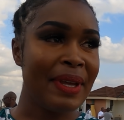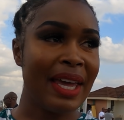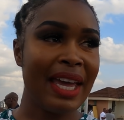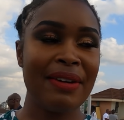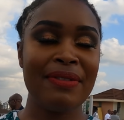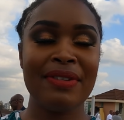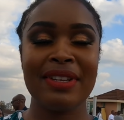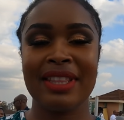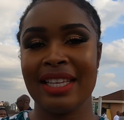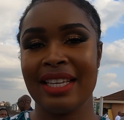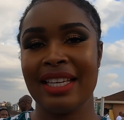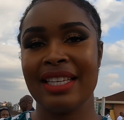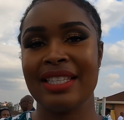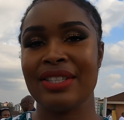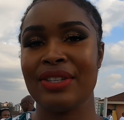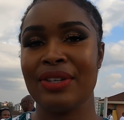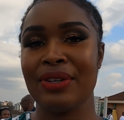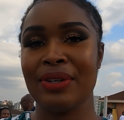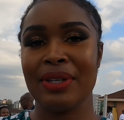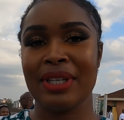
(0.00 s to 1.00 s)
and
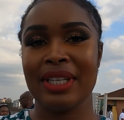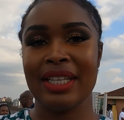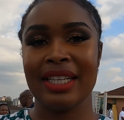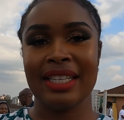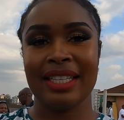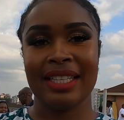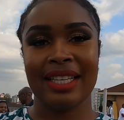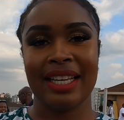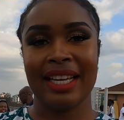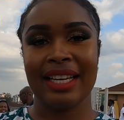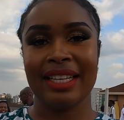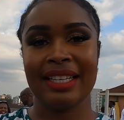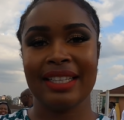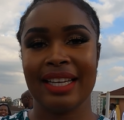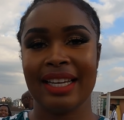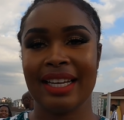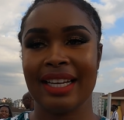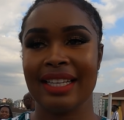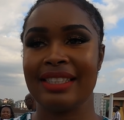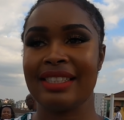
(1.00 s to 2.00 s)
yeah so please
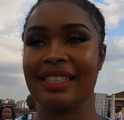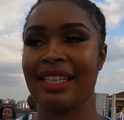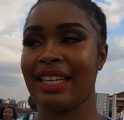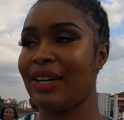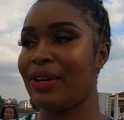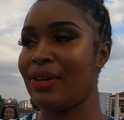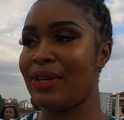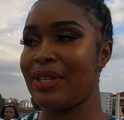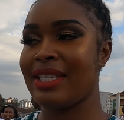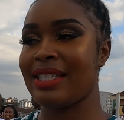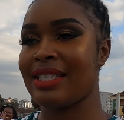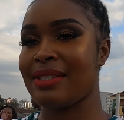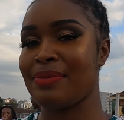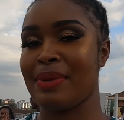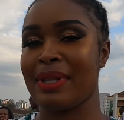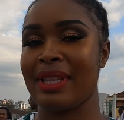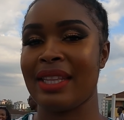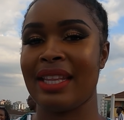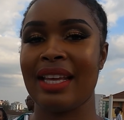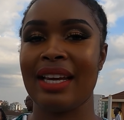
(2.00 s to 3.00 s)
leave me a comment down
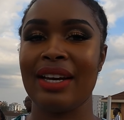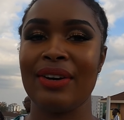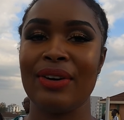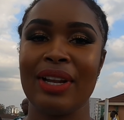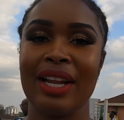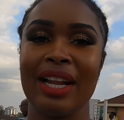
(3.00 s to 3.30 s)
below